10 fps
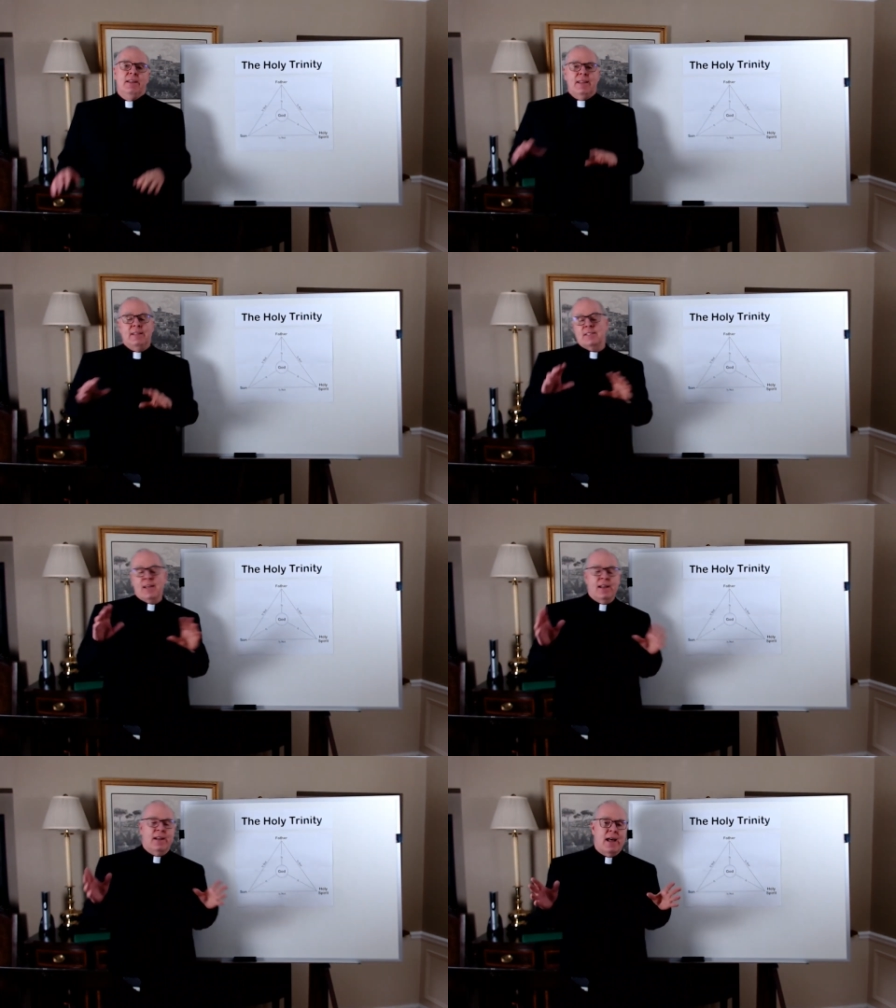They
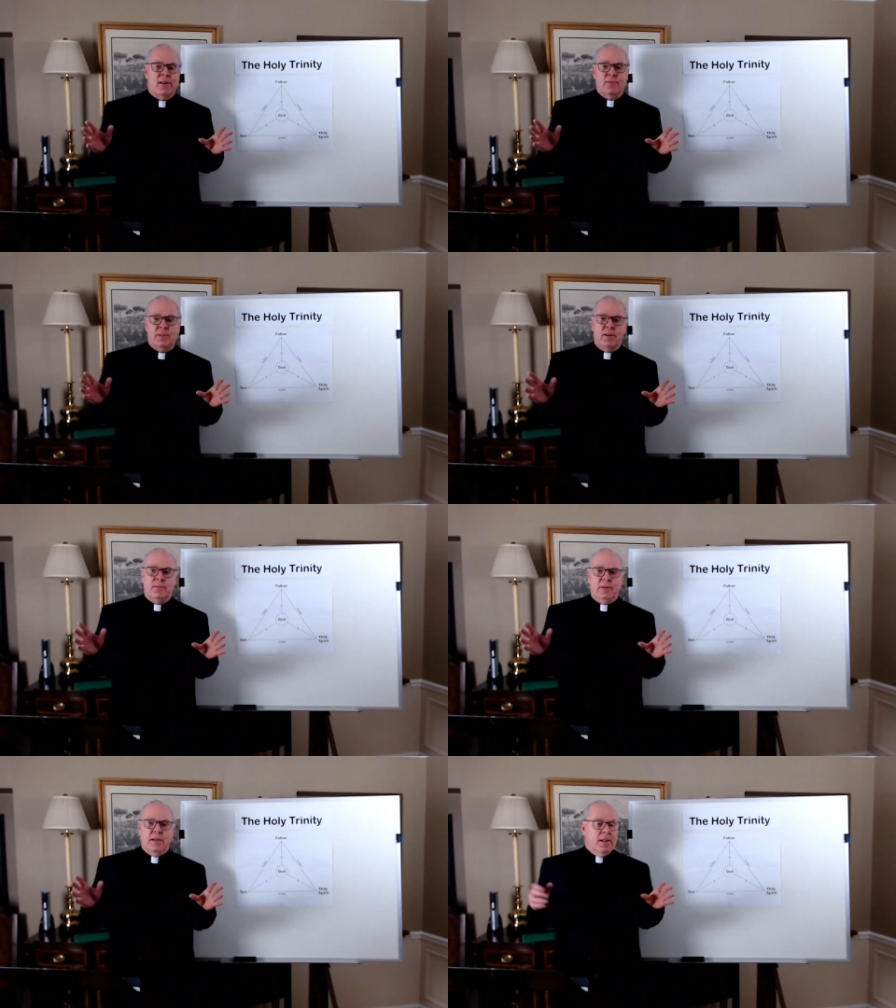decided out of
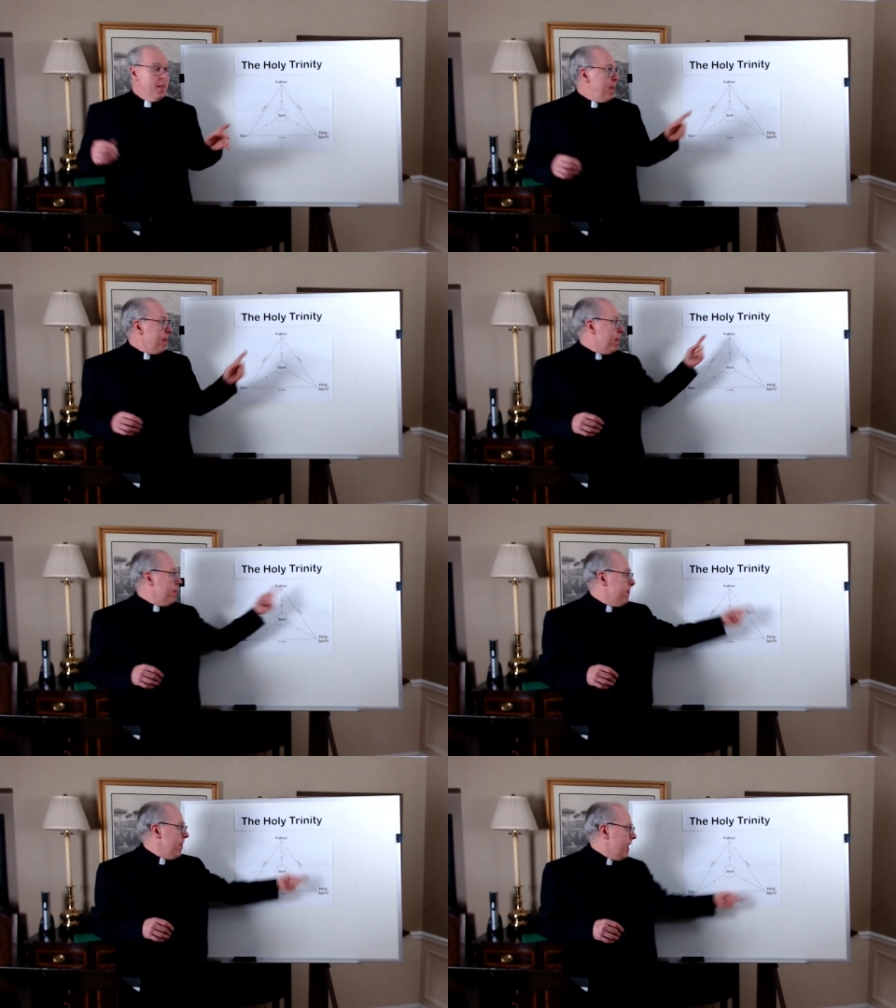love.
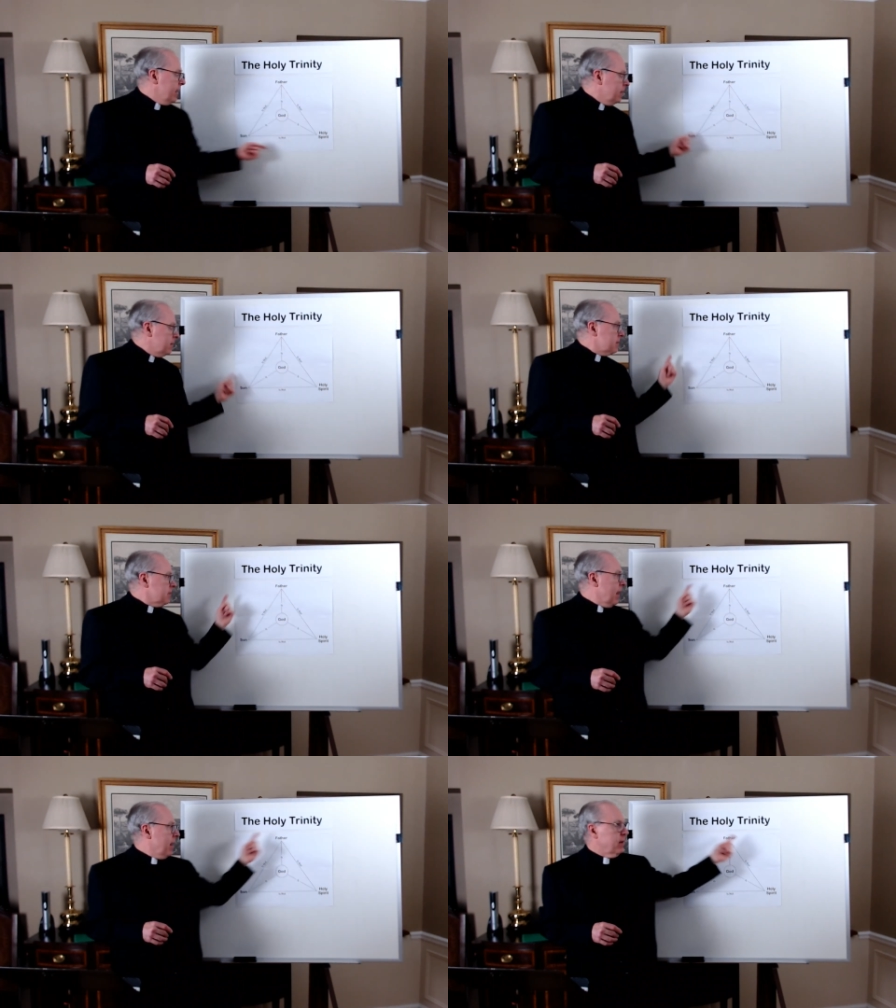They
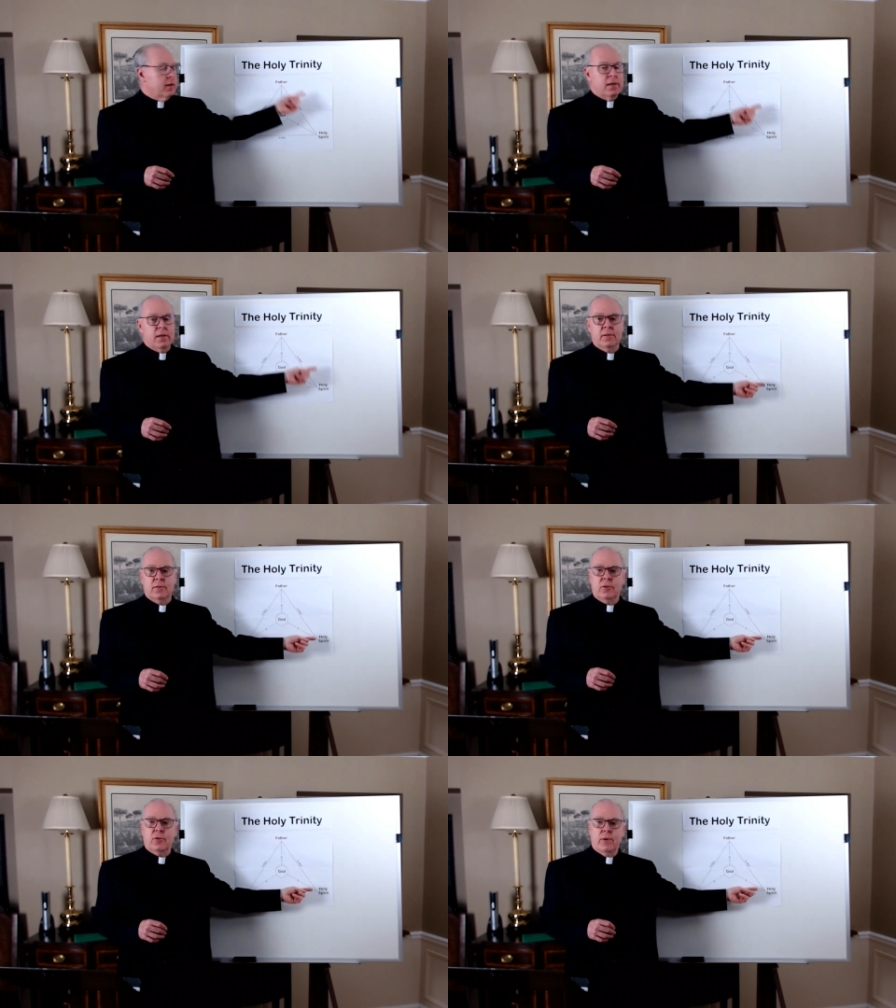decided
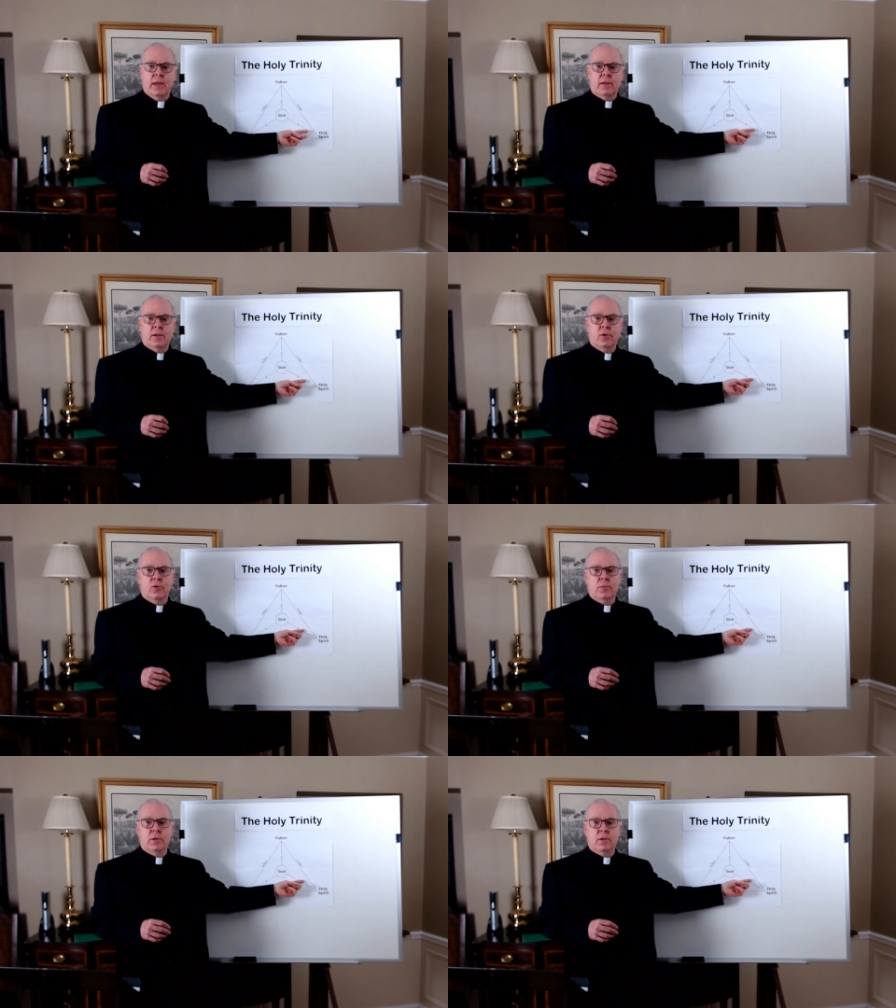to create
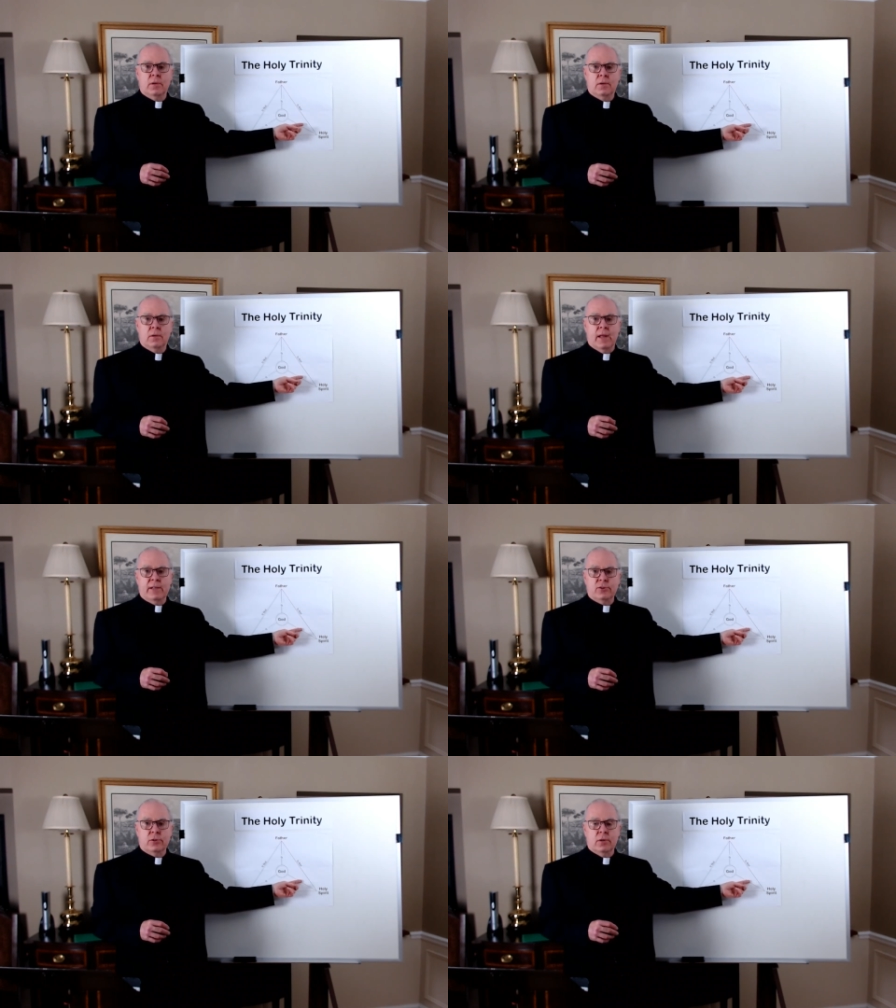human
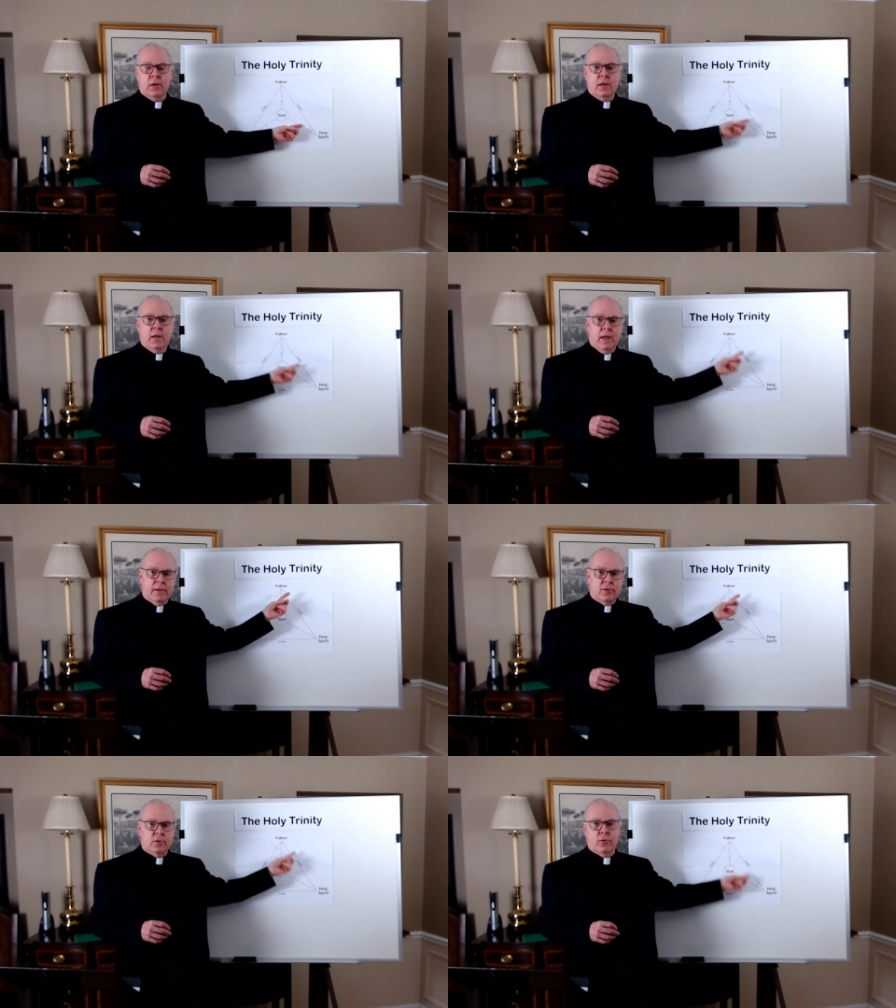nature
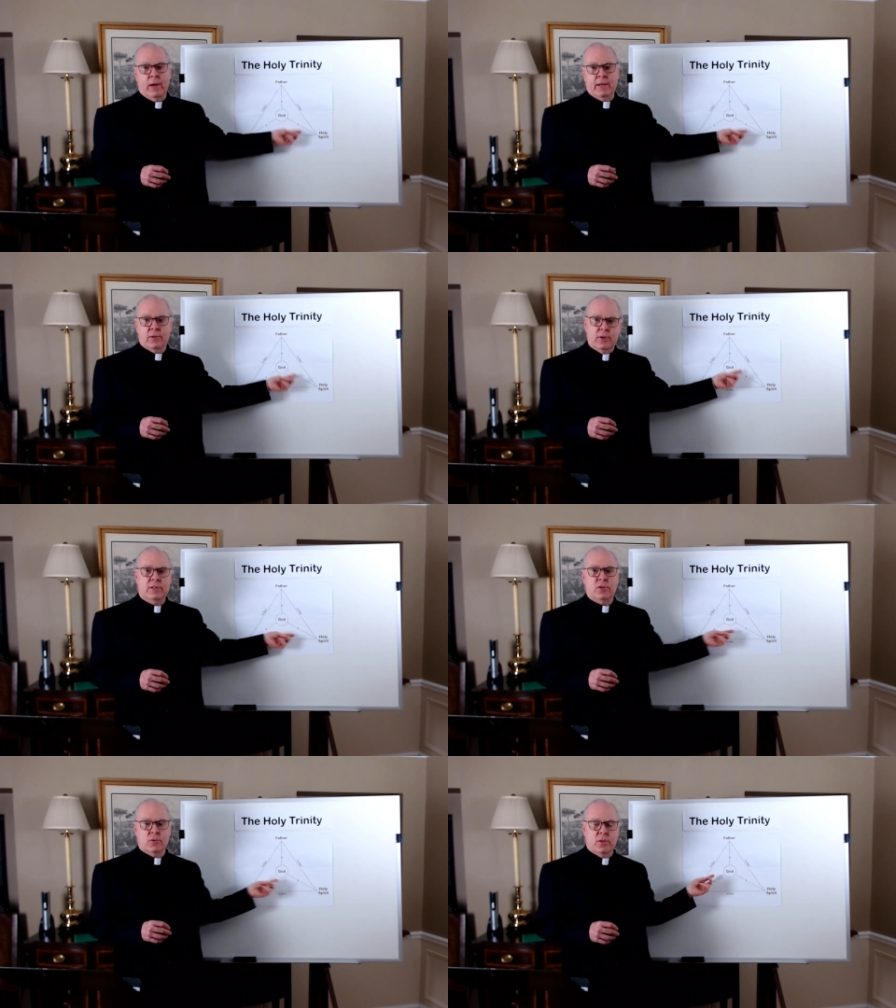and to create
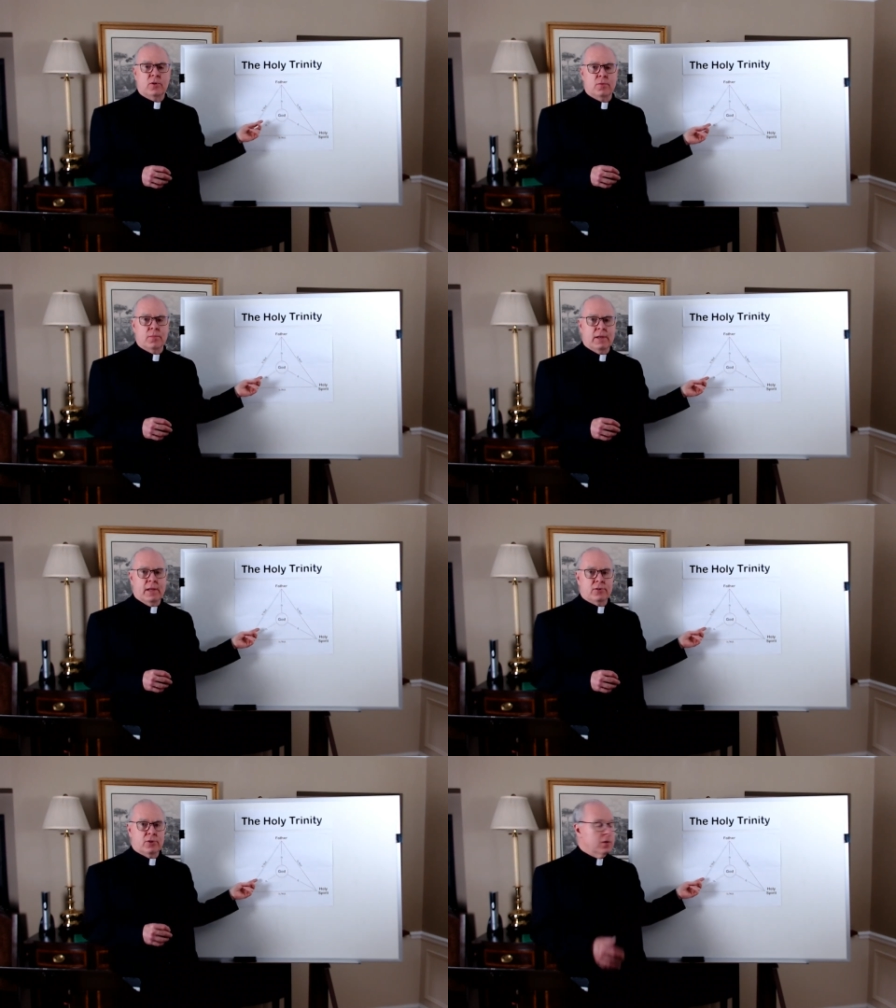creatures with human
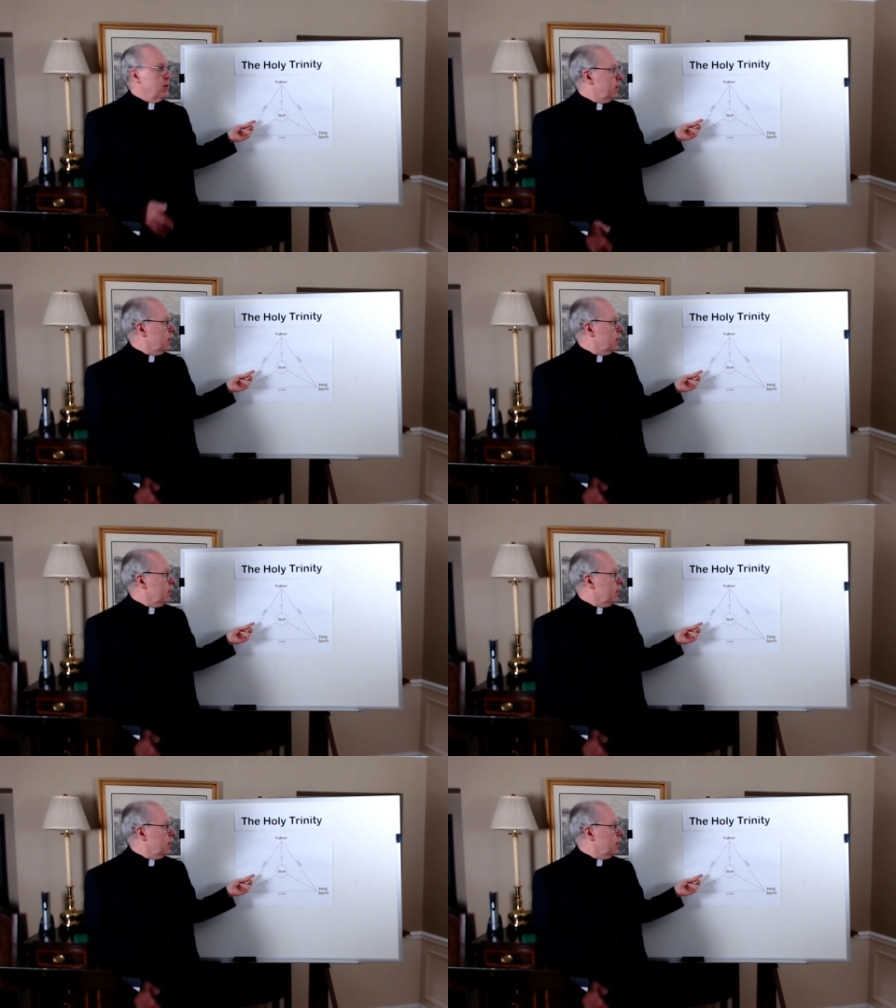nature.